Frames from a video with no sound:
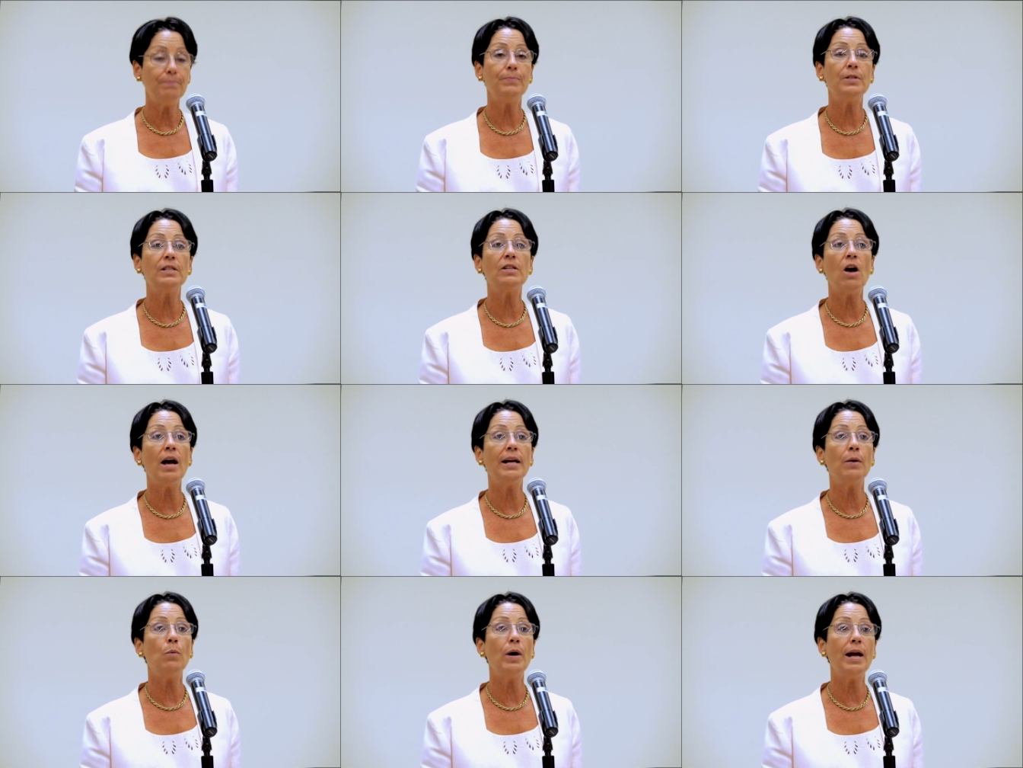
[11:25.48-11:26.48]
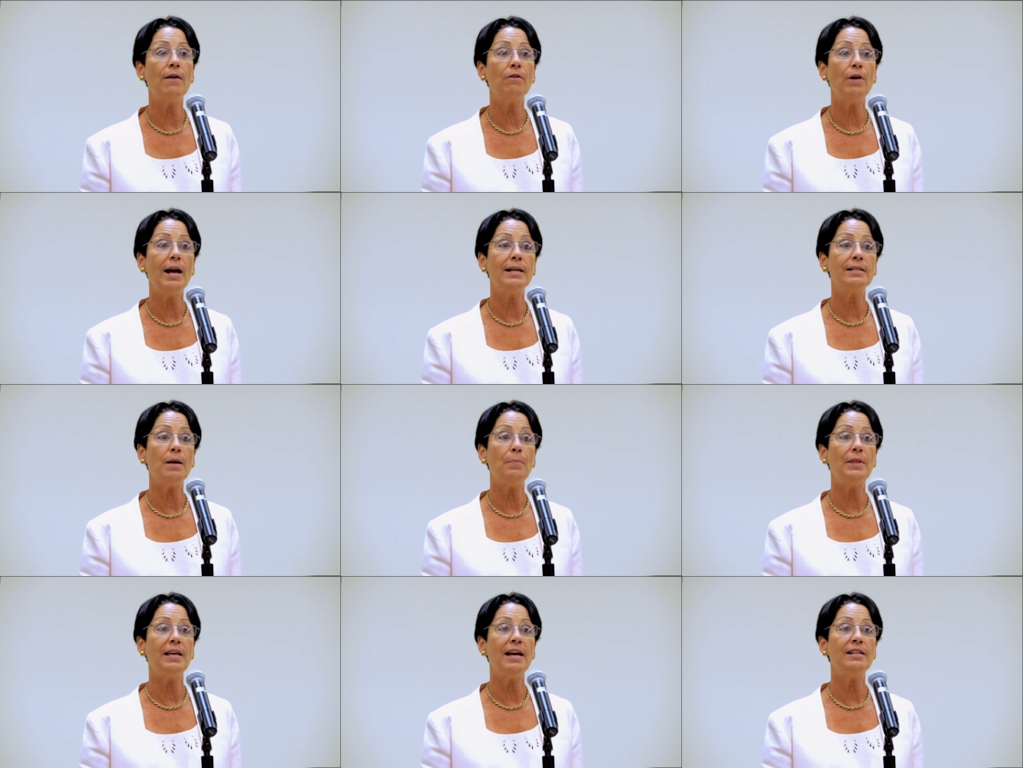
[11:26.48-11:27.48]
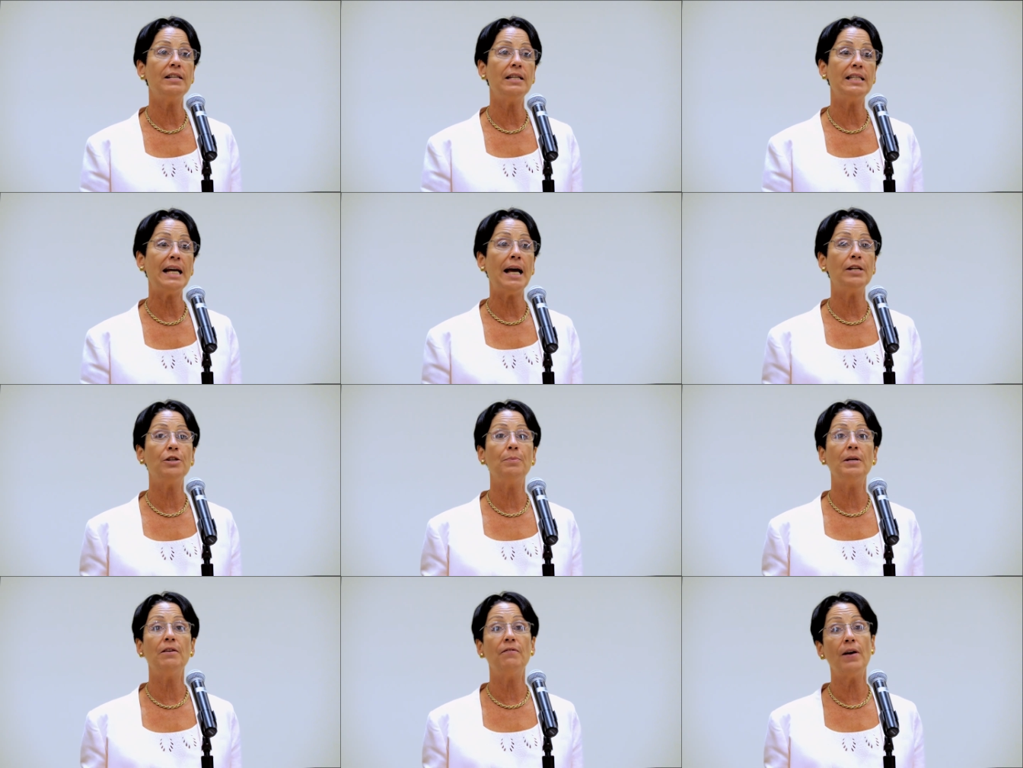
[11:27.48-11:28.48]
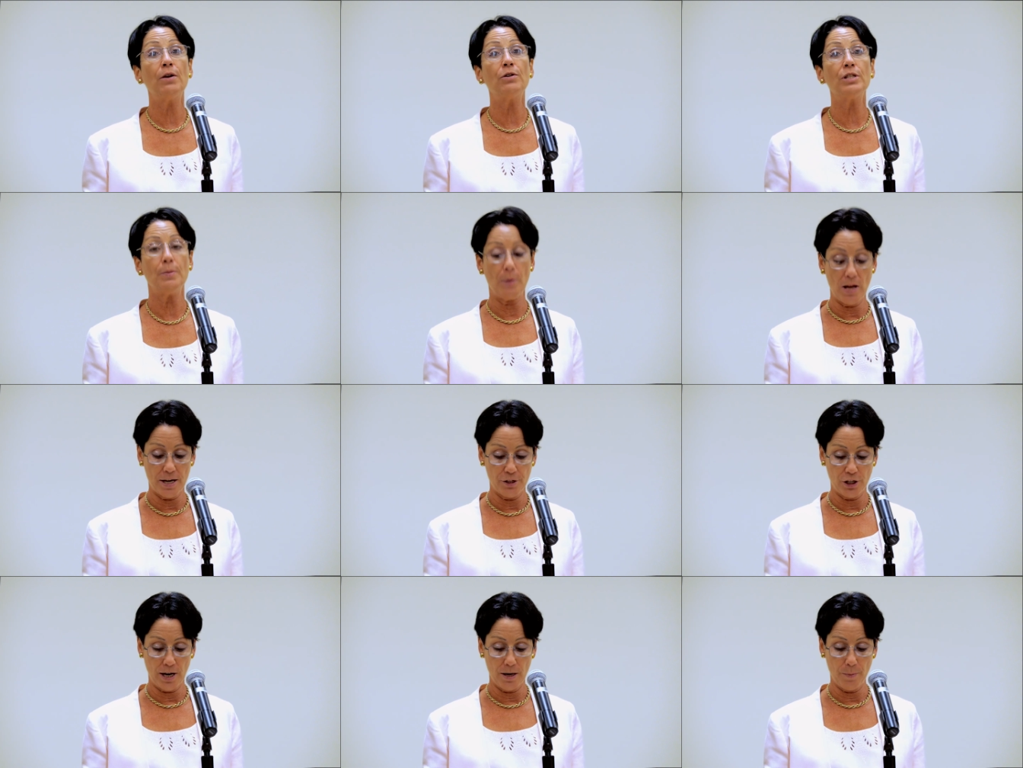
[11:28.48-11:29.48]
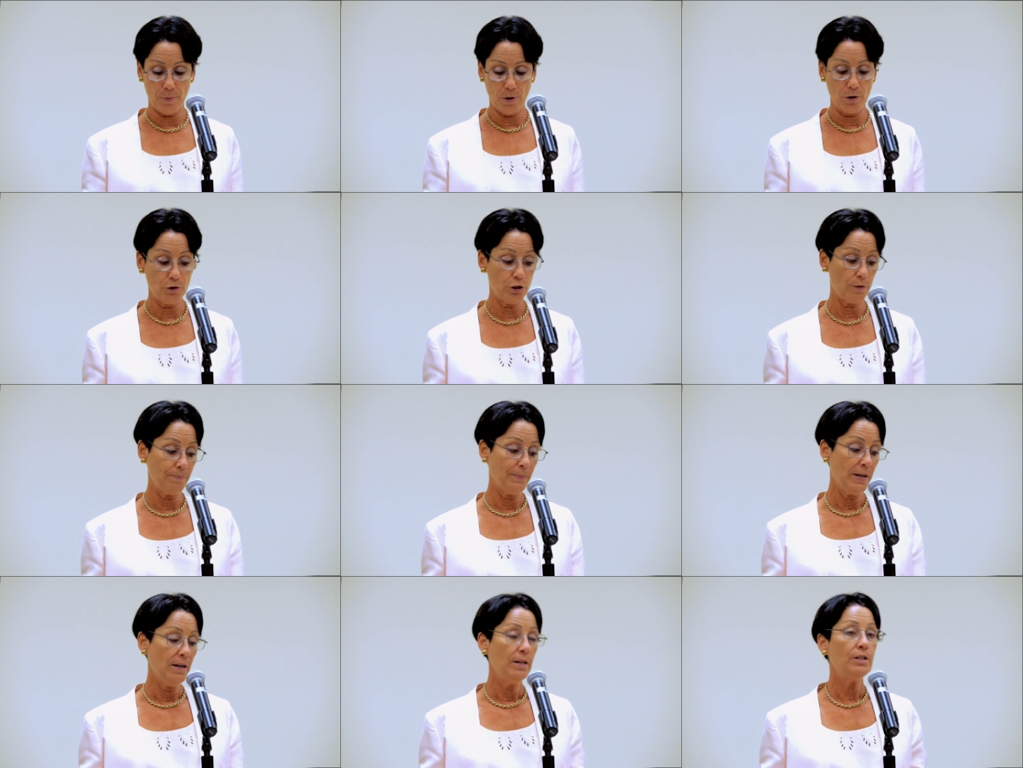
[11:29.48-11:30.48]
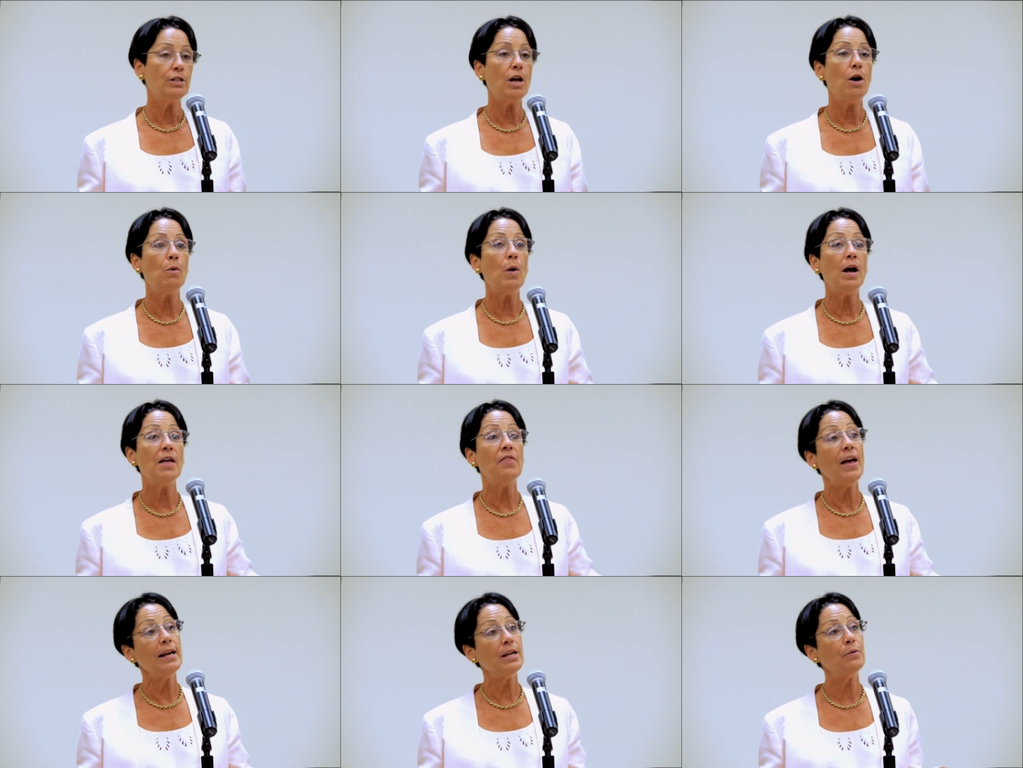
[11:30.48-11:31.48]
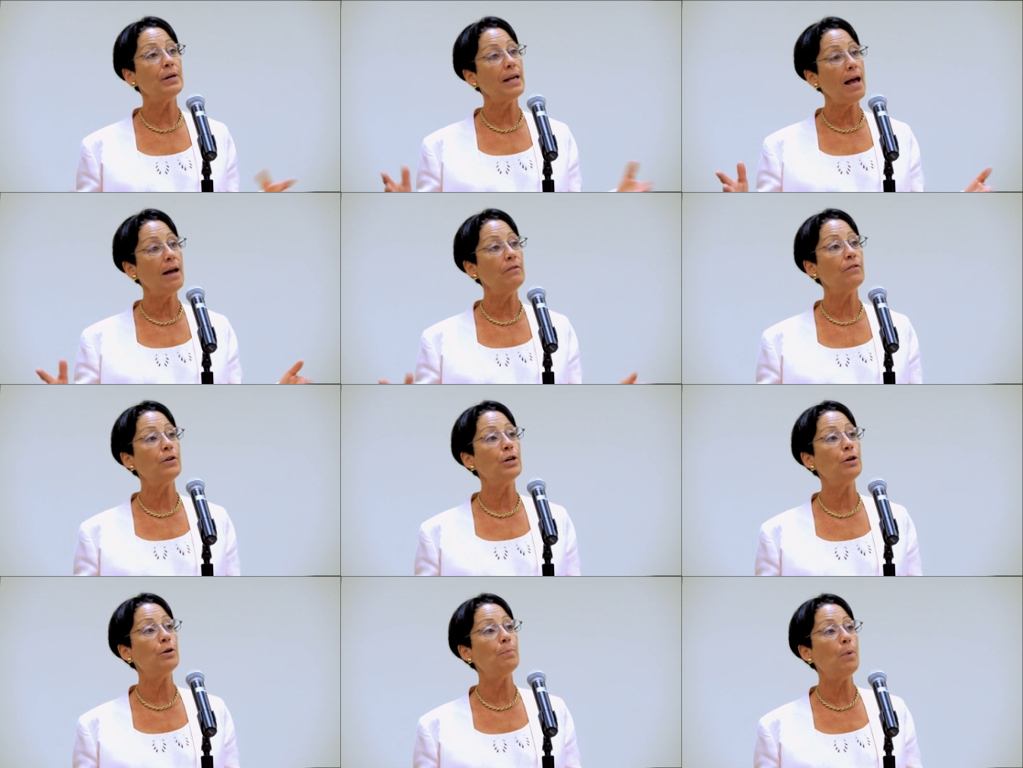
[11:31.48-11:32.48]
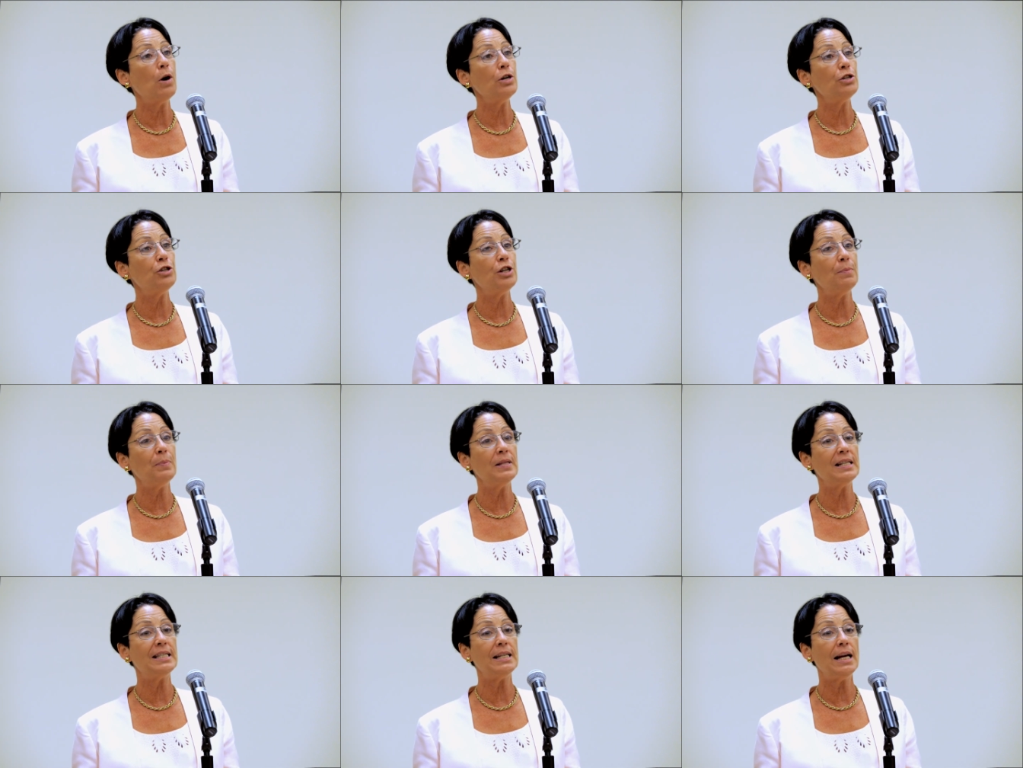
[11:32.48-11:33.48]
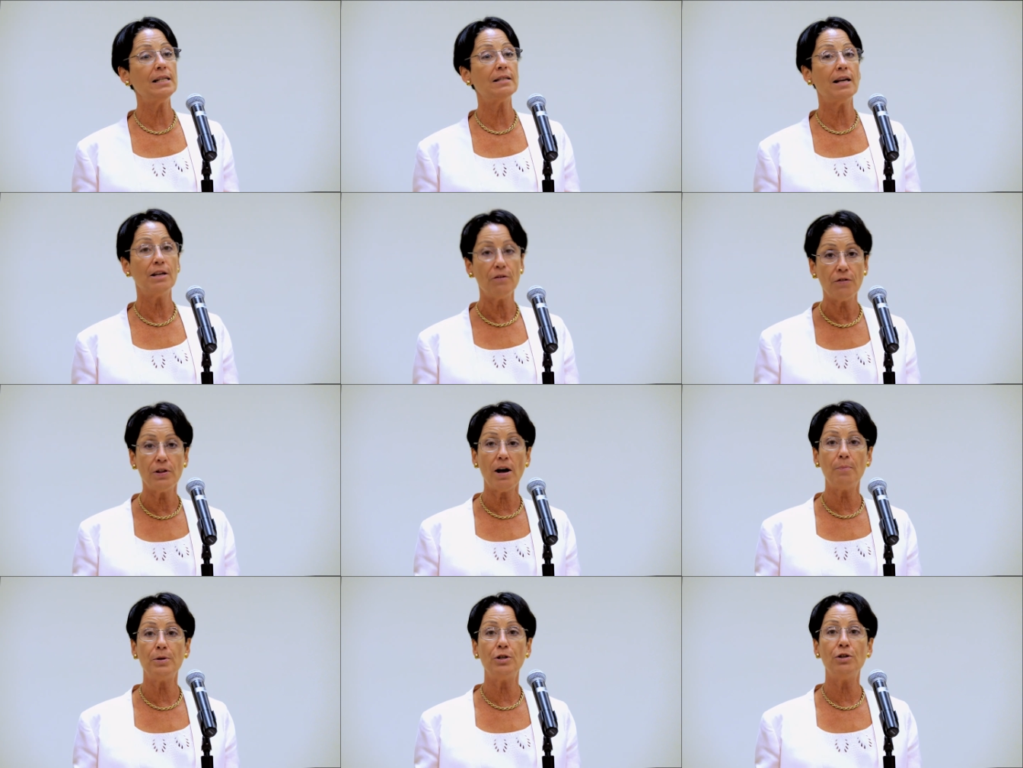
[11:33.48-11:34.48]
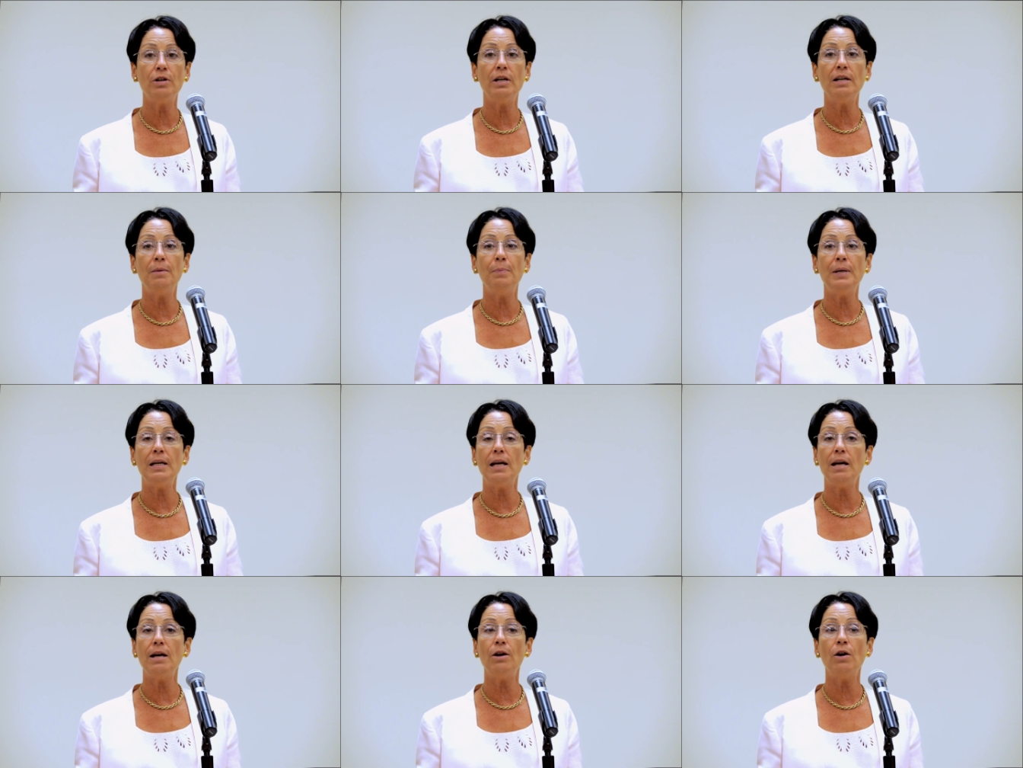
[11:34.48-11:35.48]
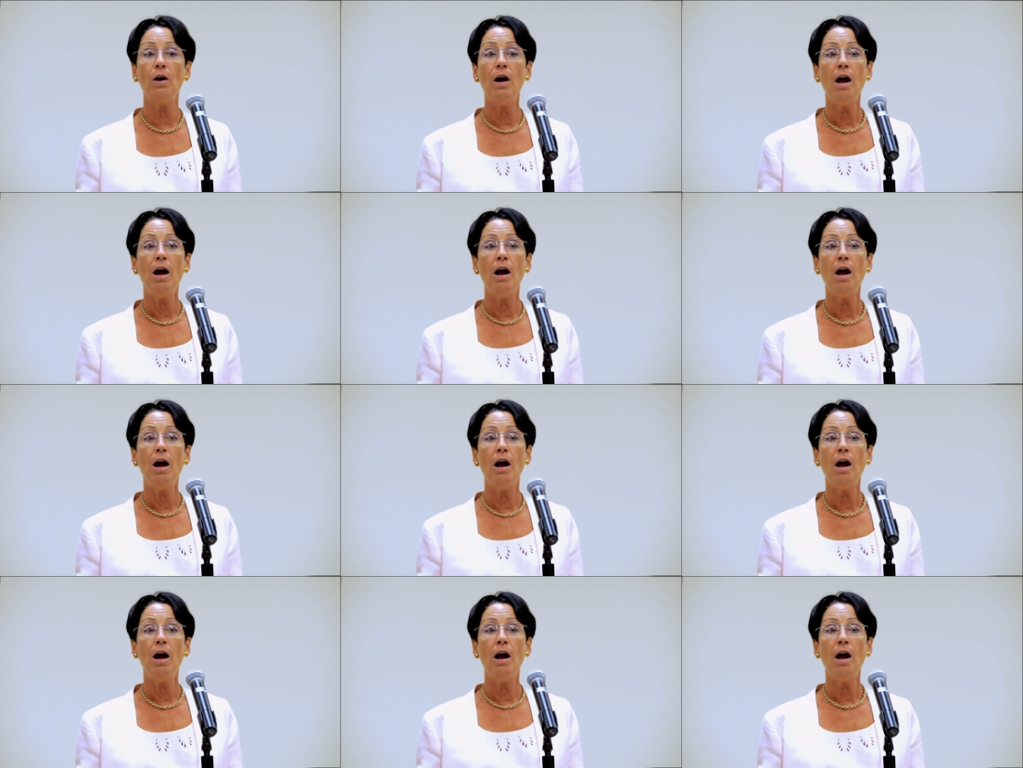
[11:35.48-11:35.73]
designing whatever ends up at the end of the day to be the federal supply chain approach. So thank you again for your partnership in the States. Thank you for the opportunity to be here.